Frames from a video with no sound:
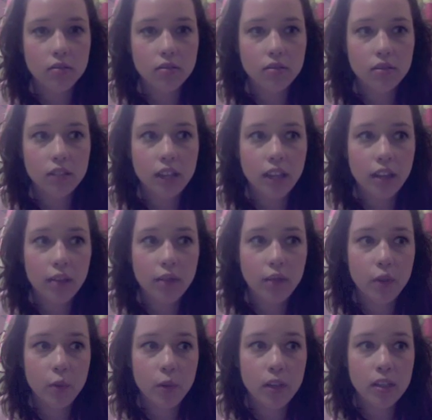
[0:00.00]
like a
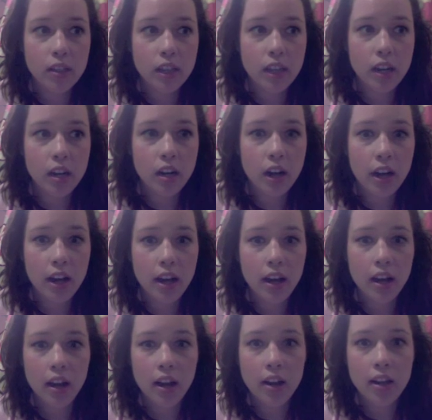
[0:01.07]
few weeks later, I
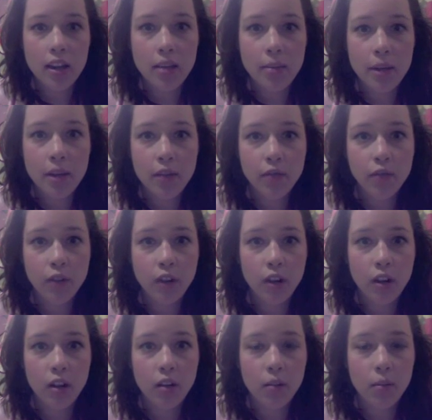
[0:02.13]
got an email
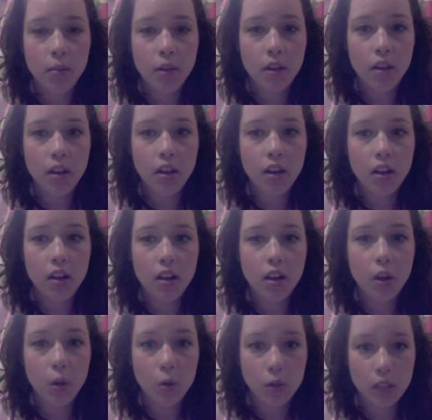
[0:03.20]
from
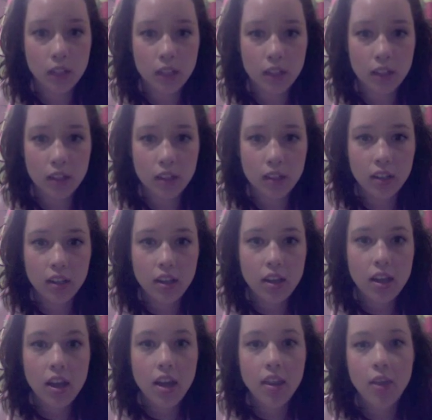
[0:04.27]
Golden,
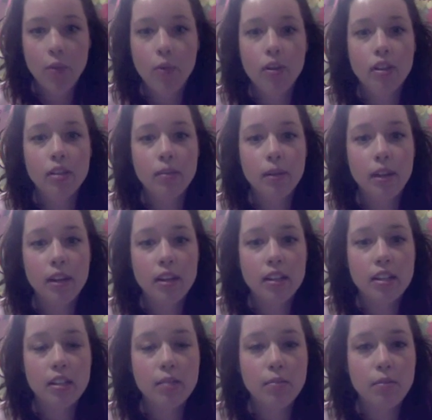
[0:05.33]
and they were explaining
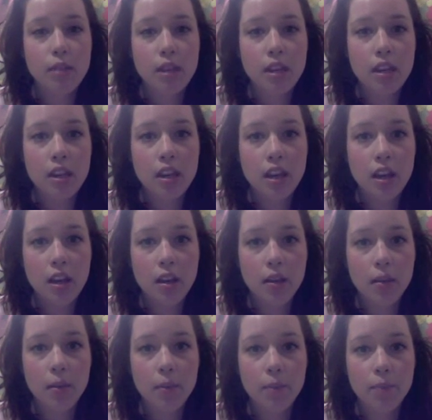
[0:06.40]
to me
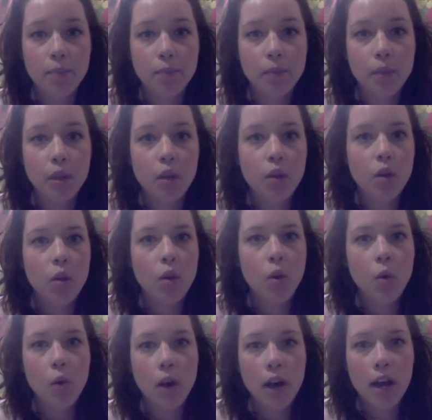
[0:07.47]

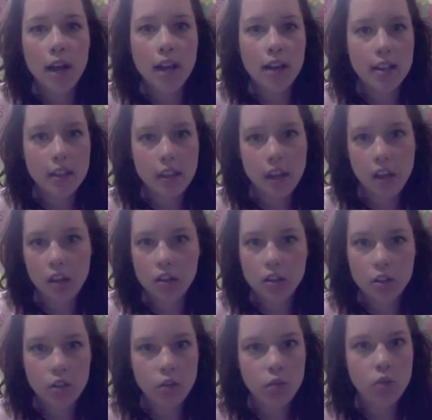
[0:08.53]
why I got the colors
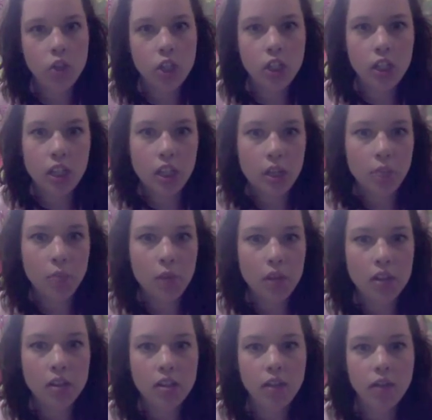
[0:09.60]
so cheap
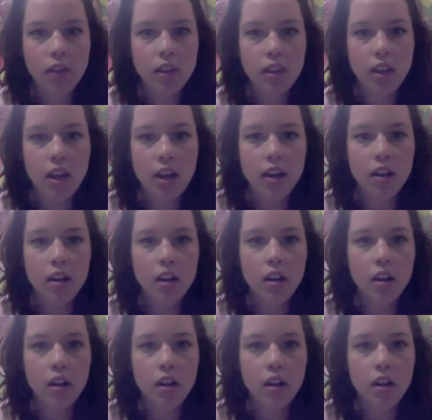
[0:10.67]
and stuff like that.